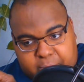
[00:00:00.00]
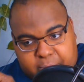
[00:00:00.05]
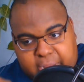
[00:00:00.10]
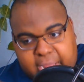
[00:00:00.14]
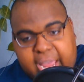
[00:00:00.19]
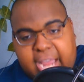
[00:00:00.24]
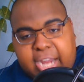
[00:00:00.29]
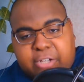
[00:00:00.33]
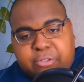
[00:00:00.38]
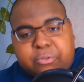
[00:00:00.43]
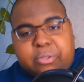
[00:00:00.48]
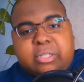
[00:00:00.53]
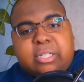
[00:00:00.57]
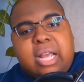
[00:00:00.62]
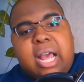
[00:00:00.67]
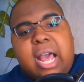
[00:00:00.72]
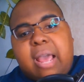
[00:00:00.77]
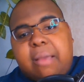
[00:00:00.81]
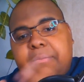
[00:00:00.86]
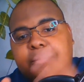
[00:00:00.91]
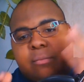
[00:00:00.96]
extra
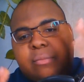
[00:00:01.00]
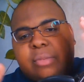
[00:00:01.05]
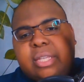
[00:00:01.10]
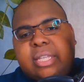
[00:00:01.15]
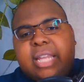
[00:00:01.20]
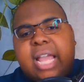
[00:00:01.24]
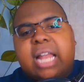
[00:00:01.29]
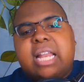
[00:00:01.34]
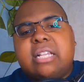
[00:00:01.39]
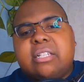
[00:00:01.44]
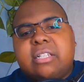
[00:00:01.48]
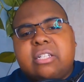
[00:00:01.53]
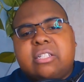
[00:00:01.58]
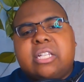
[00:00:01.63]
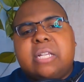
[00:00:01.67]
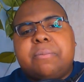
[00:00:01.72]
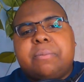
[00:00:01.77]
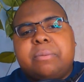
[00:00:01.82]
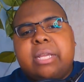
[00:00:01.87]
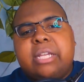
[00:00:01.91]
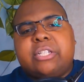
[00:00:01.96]
time, that is a
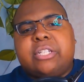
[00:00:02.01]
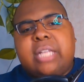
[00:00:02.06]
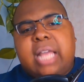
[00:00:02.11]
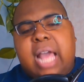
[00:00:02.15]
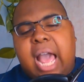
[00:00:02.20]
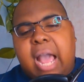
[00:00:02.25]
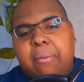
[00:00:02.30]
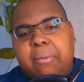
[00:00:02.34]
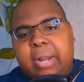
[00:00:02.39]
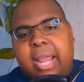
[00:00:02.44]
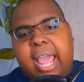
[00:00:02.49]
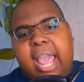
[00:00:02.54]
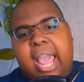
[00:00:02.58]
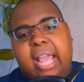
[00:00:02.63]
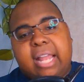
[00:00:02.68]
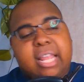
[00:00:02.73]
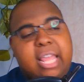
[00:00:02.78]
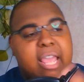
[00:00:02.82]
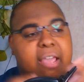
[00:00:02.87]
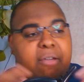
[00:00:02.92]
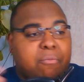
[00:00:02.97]
stipulation that I would add.
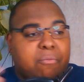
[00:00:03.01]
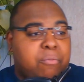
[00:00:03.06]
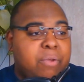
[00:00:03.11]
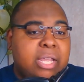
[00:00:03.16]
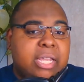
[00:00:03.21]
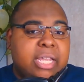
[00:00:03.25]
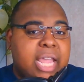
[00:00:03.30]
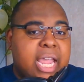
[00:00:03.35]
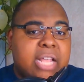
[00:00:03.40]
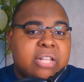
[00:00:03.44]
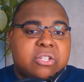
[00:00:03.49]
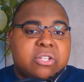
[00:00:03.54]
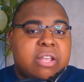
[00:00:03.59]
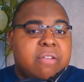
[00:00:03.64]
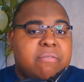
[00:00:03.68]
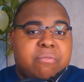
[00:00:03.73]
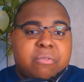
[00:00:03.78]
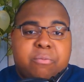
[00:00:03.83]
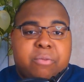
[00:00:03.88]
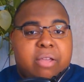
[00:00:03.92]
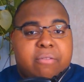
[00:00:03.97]
If
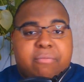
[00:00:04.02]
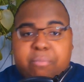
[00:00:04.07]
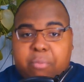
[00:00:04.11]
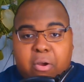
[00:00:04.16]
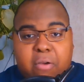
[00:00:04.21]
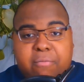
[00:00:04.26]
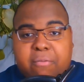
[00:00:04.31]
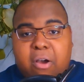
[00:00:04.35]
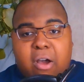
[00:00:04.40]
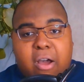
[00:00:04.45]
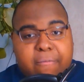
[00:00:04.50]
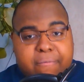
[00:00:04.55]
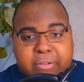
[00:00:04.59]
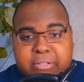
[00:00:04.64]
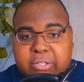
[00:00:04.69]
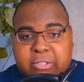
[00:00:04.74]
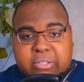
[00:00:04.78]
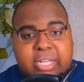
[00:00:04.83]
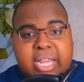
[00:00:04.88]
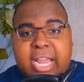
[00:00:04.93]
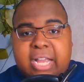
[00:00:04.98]
both
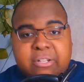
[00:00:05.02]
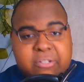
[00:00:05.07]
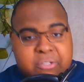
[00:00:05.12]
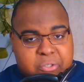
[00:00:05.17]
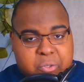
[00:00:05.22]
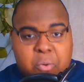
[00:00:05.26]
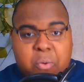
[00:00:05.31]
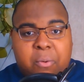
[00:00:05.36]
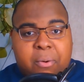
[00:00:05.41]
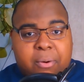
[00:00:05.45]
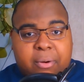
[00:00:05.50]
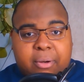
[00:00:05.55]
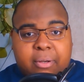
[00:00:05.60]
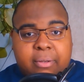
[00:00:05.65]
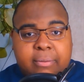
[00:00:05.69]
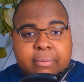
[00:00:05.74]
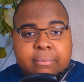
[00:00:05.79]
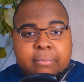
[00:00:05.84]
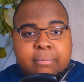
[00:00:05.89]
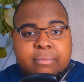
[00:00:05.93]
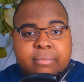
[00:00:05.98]
offenses can't score
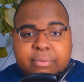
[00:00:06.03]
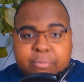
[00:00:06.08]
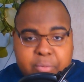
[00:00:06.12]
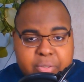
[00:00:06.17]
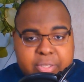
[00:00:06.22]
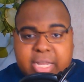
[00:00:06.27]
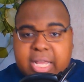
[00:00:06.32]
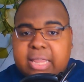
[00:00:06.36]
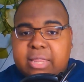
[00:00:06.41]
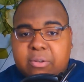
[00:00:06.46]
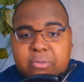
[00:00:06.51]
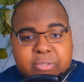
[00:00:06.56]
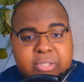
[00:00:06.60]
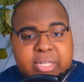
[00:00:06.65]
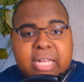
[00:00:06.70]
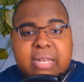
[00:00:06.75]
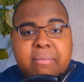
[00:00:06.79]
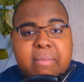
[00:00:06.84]
within those 10